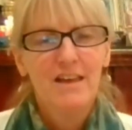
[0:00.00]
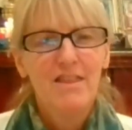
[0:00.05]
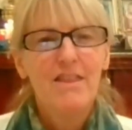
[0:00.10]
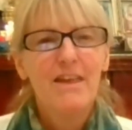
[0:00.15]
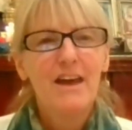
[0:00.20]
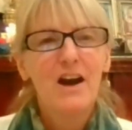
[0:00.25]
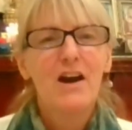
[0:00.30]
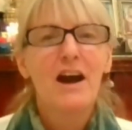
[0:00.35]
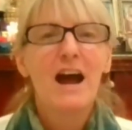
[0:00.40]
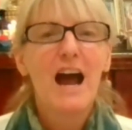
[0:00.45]

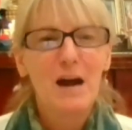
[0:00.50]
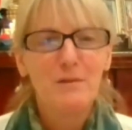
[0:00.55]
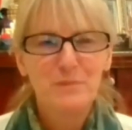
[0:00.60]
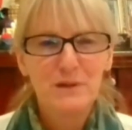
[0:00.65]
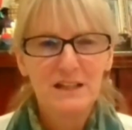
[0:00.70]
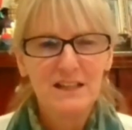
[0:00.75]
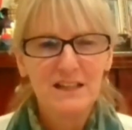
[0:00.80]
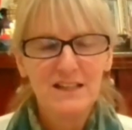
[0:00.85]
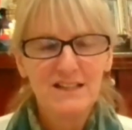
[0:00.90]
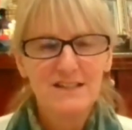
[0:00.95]
their
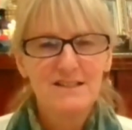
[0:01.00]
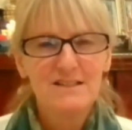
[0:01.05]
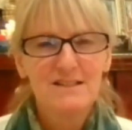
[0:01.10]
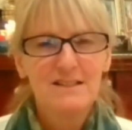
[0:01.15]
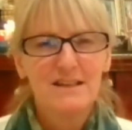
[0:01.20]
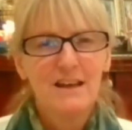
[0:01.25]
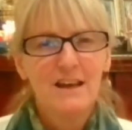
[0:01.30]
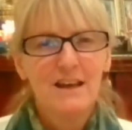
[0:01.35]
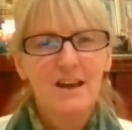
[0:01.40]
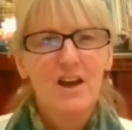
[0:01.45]

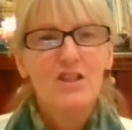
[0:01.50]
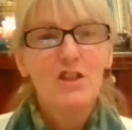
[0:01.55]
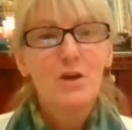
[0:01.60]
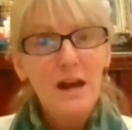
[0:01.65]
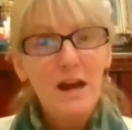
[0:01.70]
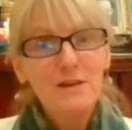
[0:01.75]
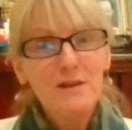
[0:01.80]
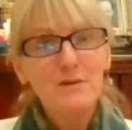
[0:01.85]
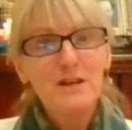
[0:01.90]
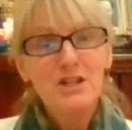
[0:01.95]
happiness the
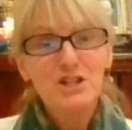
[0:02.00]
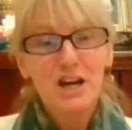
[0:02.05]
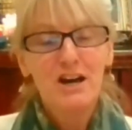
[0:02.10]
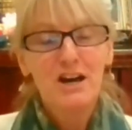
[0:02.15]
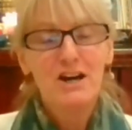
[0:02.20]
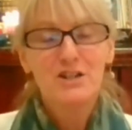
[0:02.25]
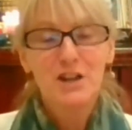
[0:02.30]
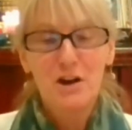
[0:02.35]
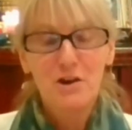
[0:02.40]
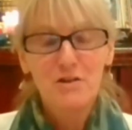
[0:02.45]
way that we
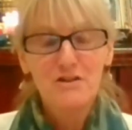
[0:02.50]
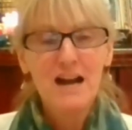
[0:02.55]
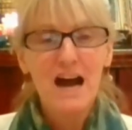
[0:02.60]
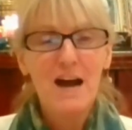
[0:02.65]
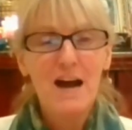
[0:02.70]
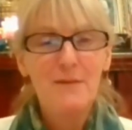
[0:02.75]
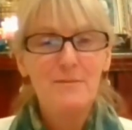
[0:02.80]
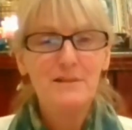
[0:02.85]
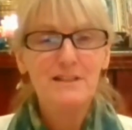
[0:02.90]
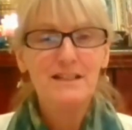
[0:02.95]
cherish our own
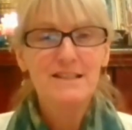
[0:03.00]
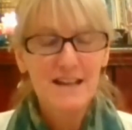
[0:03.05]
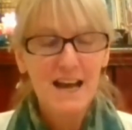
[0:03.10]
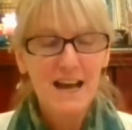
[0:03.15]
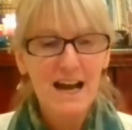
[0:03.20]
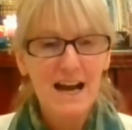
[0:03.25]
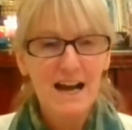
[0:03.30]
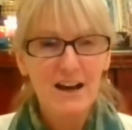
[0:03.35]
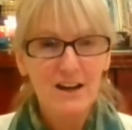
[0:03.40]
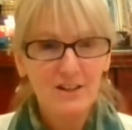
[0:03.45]
happiness
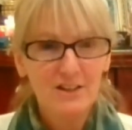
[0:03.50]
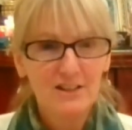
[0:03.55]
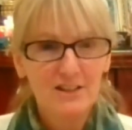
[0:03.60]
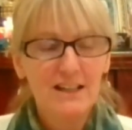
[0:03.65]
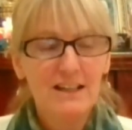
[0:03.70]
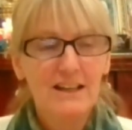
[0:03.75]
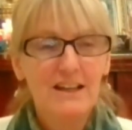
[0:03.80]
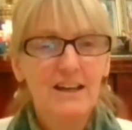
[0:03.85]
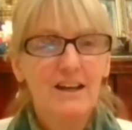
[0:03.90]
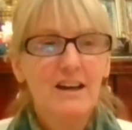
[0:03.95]
now.
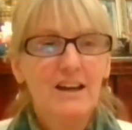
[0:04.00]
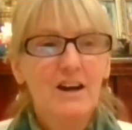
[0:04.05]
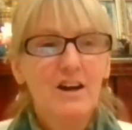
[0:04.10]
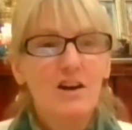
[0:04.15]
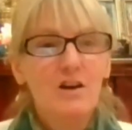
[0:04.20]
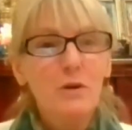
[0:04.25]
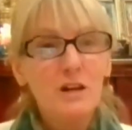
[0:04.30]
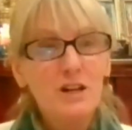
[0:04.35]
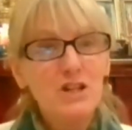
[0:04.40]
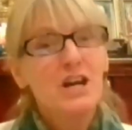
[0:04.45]

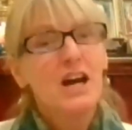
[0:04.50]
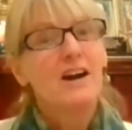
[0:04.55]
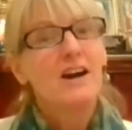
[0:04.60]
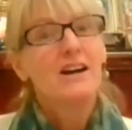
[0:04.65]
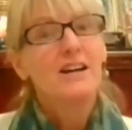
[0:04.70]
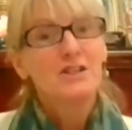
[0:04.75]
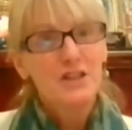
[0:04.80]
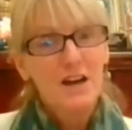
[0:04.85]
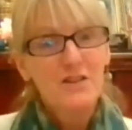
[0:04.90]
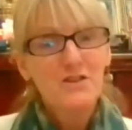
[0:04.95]
We
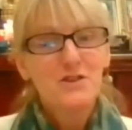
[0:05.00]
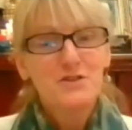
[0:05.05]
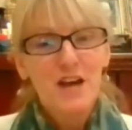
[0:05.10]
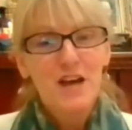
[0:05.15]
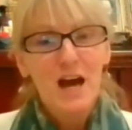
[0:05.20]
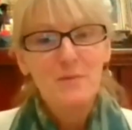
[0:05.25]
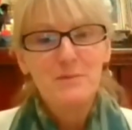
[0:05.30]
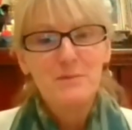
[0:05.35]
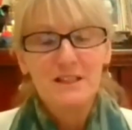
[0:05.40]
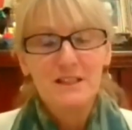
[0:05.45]
cherish others'
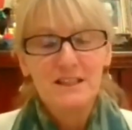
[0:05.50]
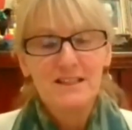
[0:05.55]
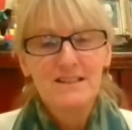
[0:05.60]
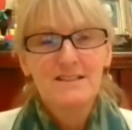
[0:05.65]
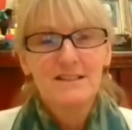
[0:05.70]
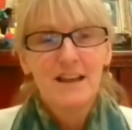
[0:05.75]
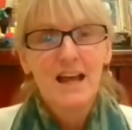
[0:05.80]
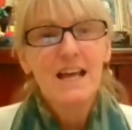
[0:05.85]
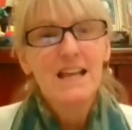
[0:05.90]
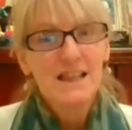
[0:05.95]

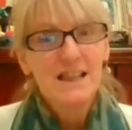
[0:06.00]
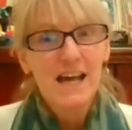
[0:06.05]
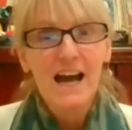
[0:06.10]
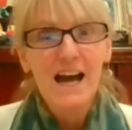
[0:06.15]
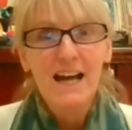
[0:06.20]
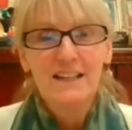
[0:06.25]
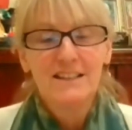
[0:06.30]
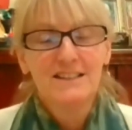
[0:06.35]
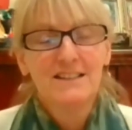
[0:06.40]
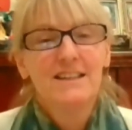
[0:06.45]
happiness like
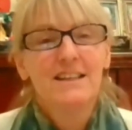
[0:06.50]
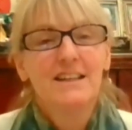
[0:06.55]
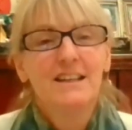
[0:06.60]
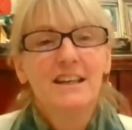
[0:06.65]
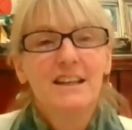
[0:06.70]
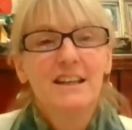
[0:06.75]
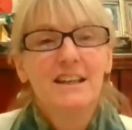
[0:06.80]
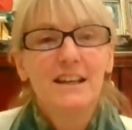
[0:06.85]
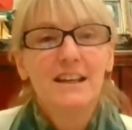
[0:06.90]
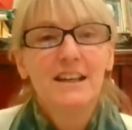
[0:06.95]
that,
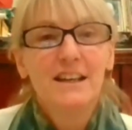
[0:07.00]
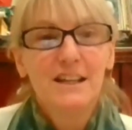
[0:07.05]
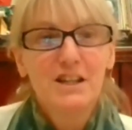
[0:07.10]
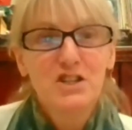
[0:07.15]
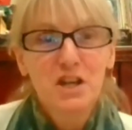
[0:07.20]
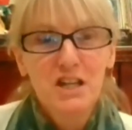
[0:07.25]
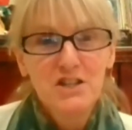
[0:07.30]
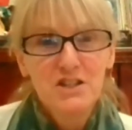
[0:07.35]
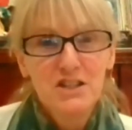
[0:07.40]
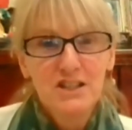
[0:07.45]
in
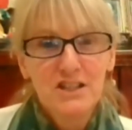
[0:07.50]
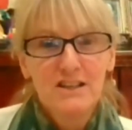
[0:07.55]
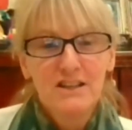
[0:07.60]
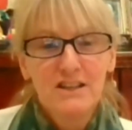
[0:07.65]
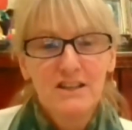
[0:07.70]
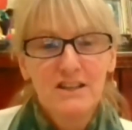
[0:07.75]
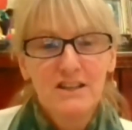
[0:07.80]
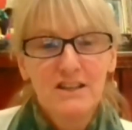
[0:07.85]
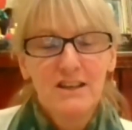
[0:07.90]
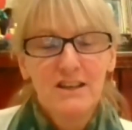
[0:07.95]

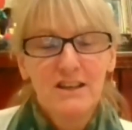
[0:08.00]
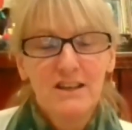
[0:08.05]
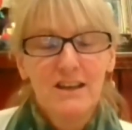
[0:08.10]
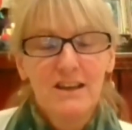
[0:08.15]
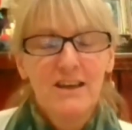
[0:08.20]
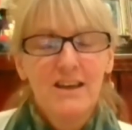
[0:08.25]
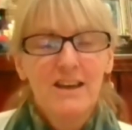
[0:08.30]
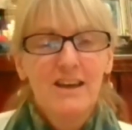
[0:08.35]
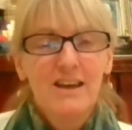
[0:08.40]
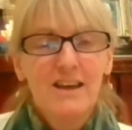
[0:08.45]
exchanging
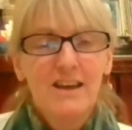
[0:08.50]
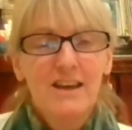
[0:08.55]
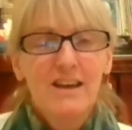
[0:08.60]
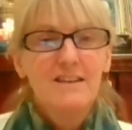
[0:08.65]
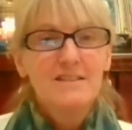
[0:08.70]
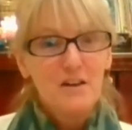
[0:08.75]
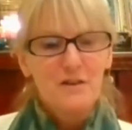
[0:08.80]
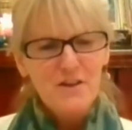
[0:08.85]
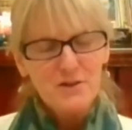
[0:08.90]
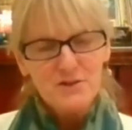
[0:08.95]

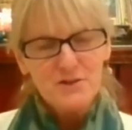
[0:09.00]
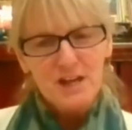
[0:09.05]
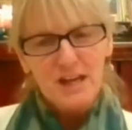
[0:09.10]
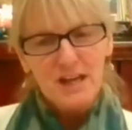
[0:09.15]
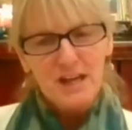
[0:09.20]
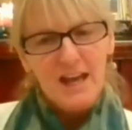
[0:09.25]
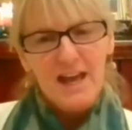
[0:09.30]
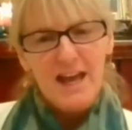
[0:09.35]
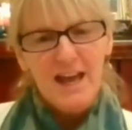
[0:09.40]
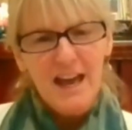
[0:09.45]
self for
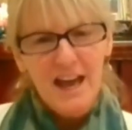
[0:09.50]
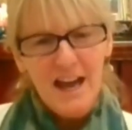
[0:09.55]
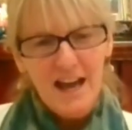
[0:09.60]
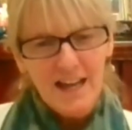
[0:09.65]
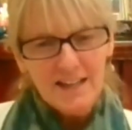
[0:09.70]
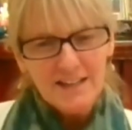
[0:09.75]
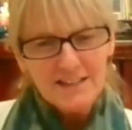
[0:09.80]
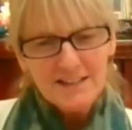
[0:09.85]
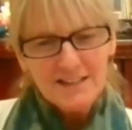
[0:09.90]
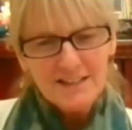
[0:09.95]
others.
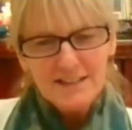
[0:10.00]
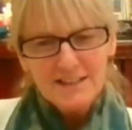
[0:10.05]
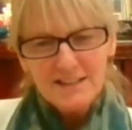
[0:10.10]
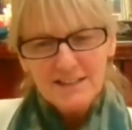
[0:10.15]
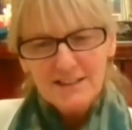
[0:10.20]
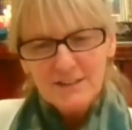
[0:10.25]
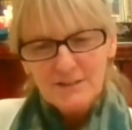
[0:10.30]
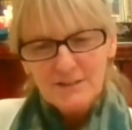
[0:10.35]
And